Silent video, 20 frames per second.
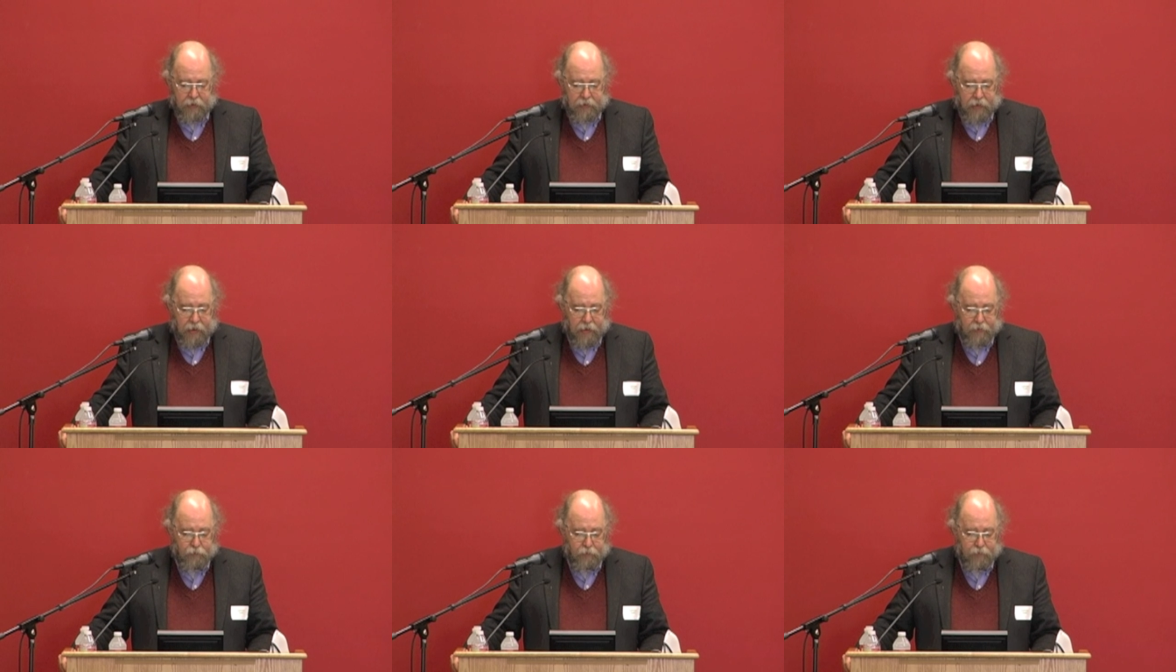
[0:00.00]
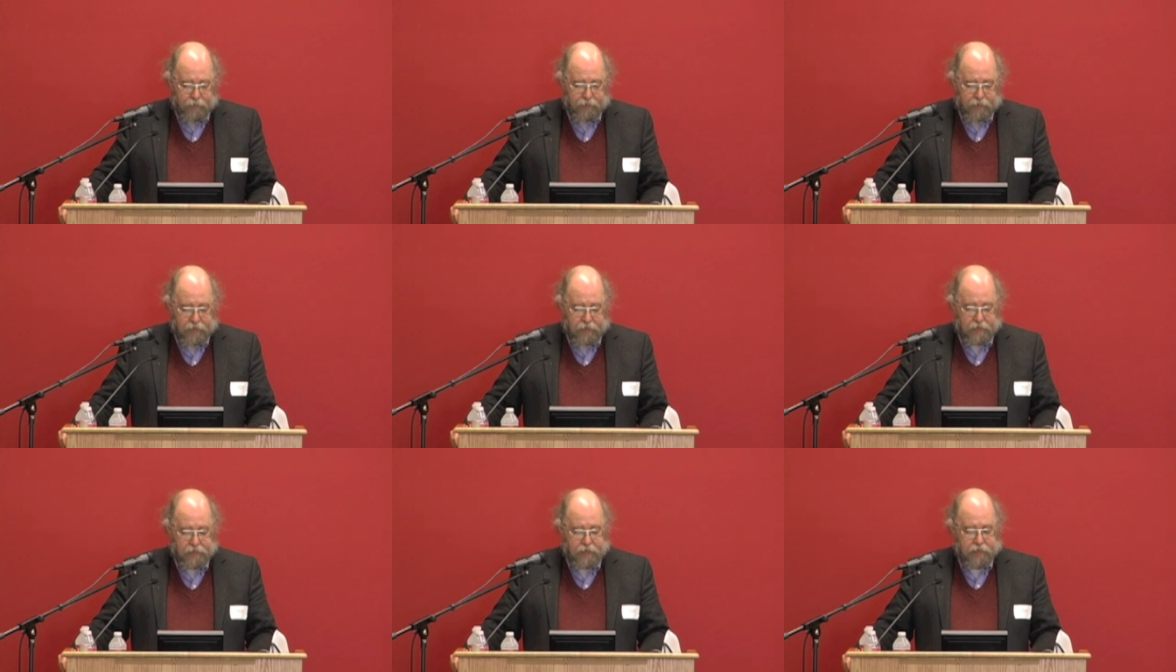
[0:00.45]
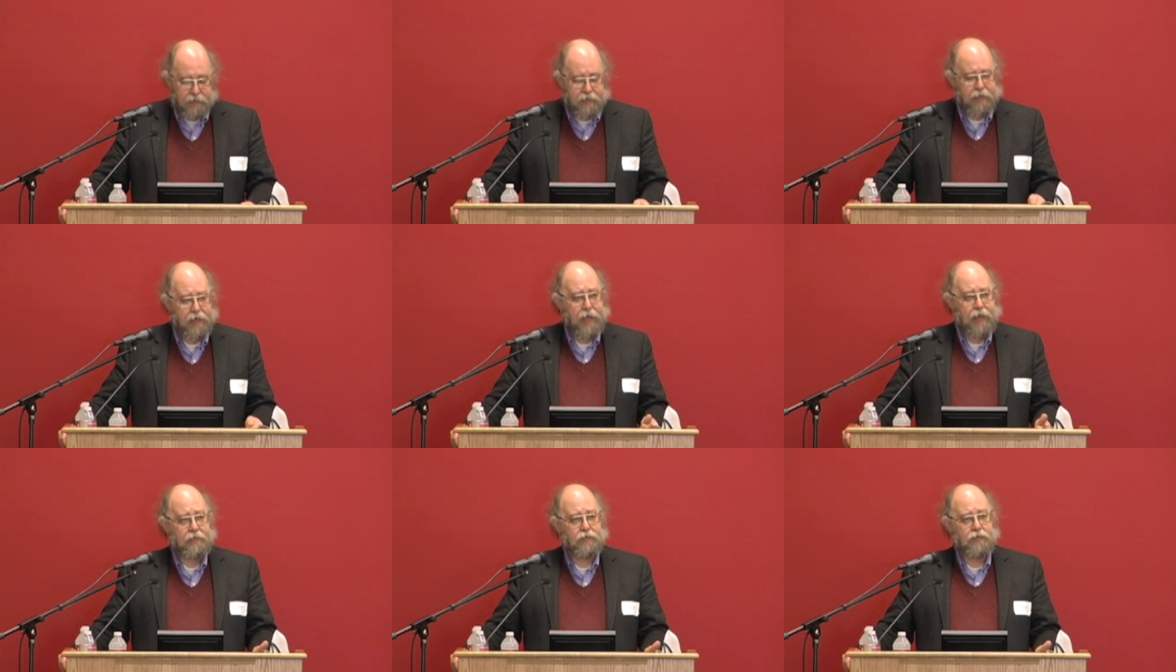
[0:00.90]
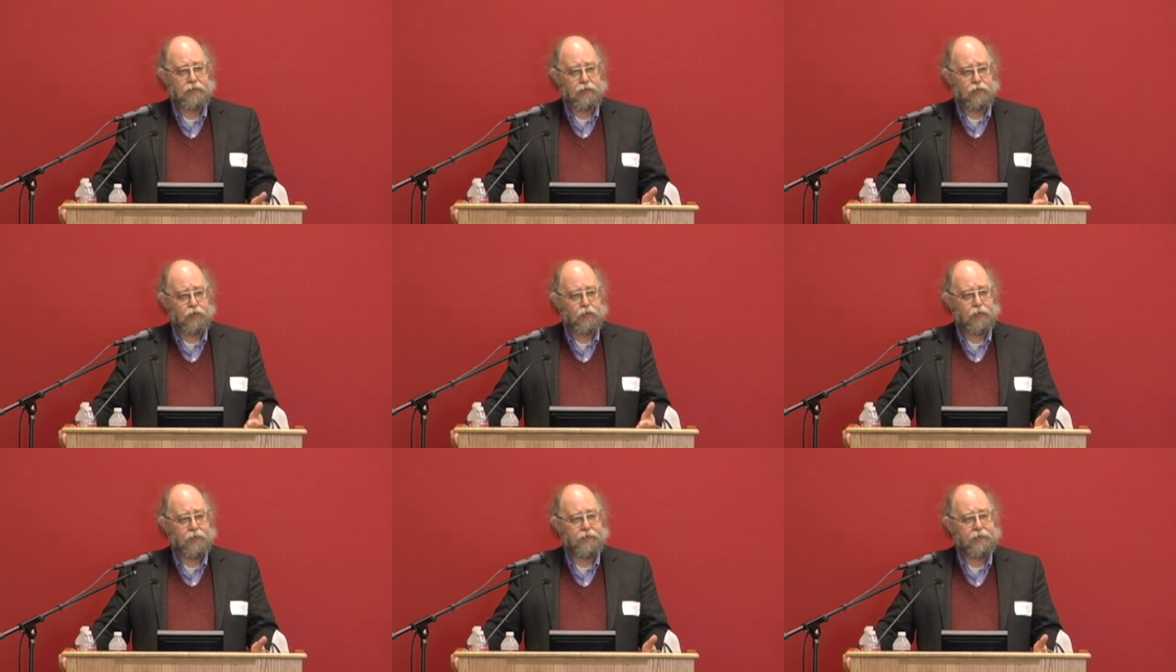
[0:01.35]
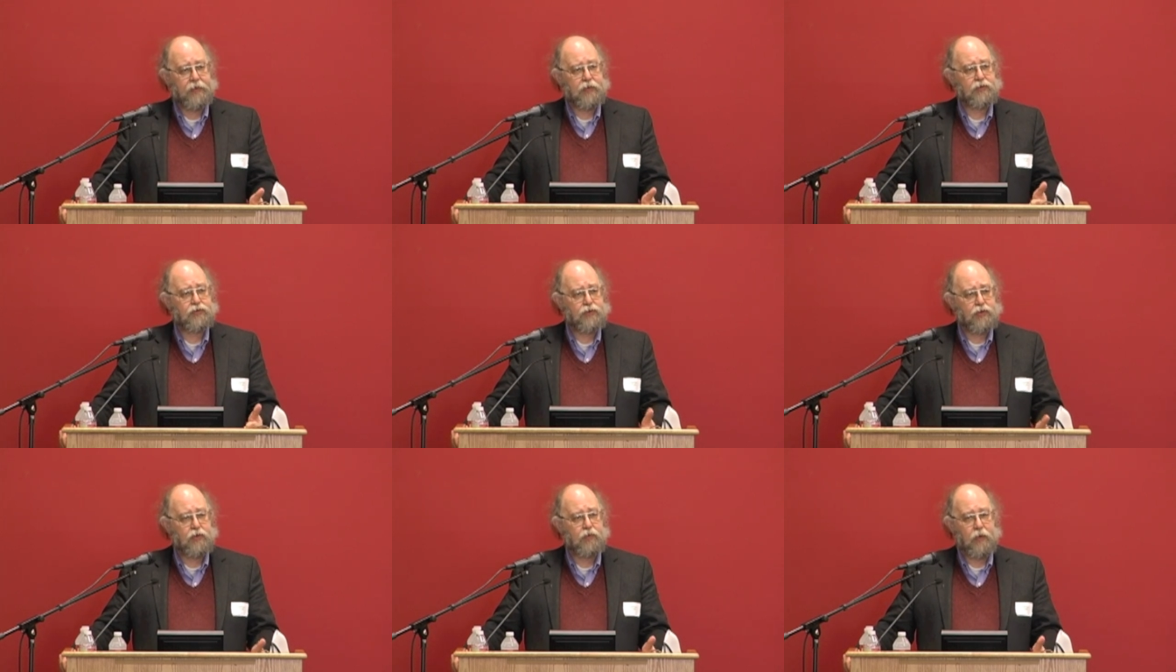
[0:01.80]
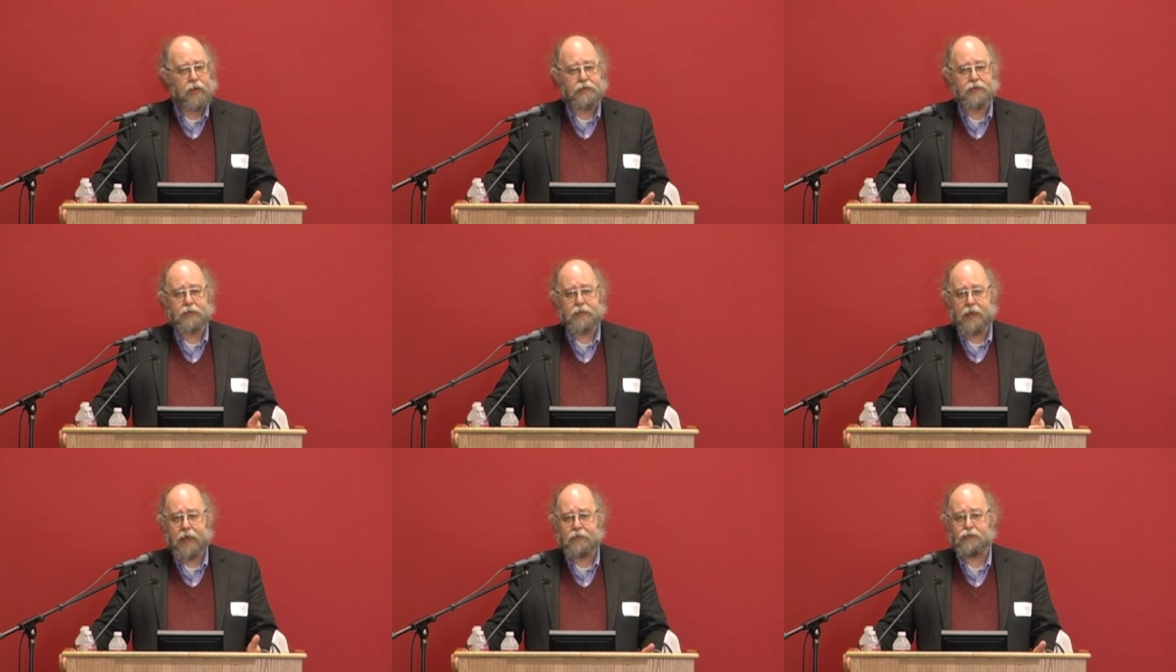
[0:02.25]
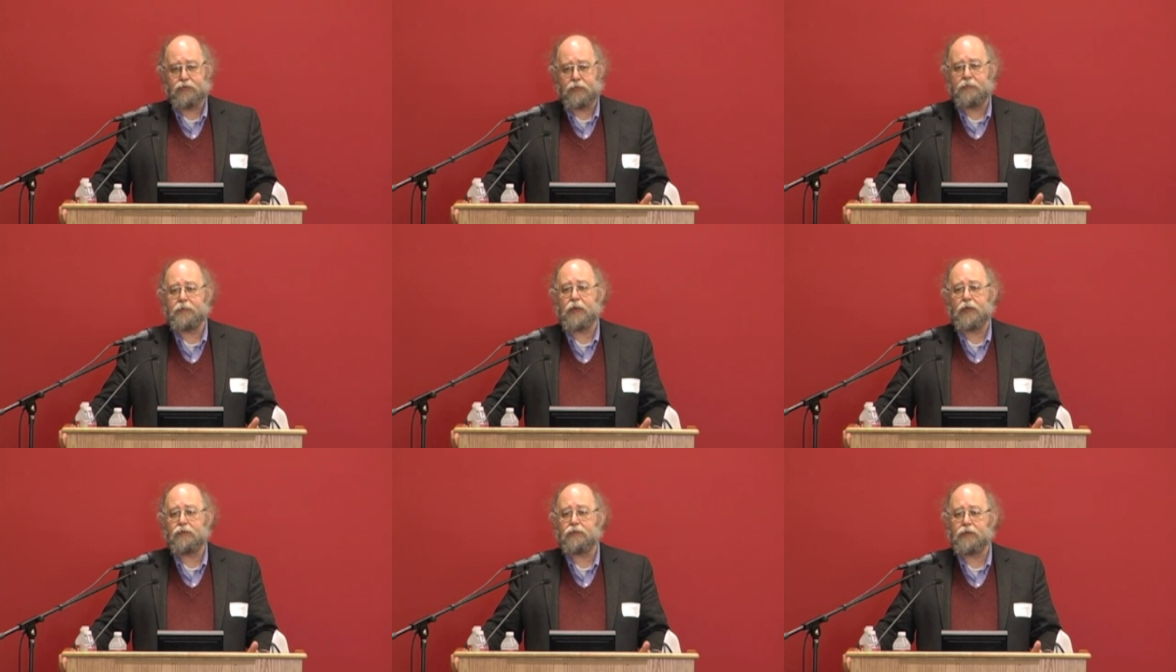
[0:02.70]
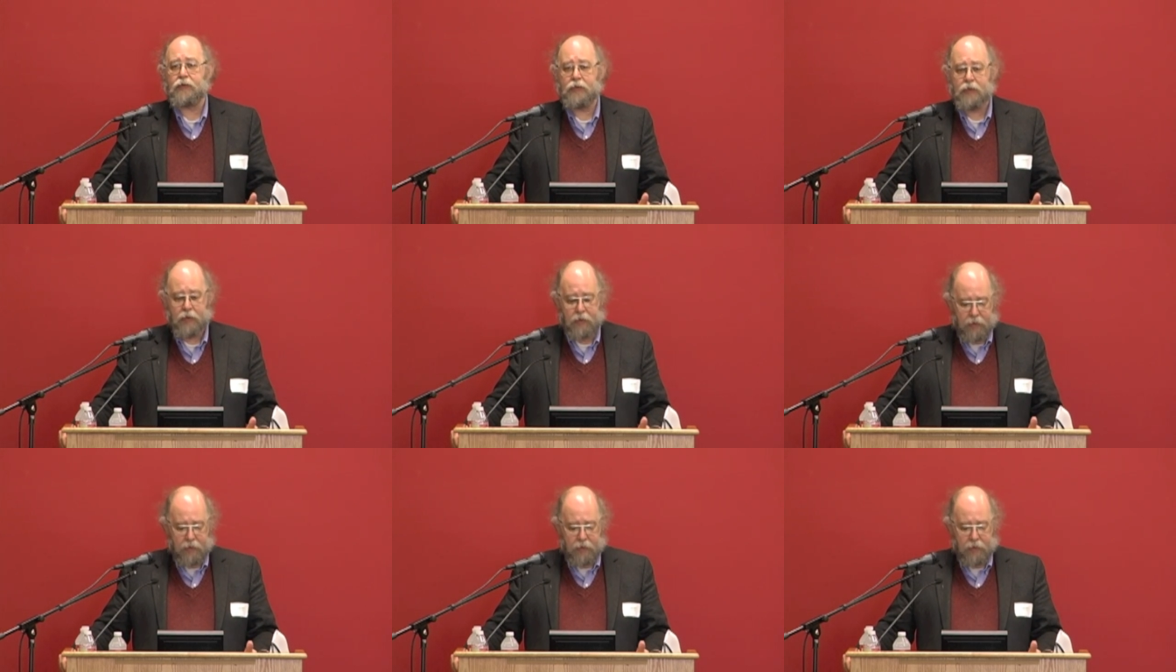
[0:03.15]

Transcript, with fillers: God reveals to us an attribute,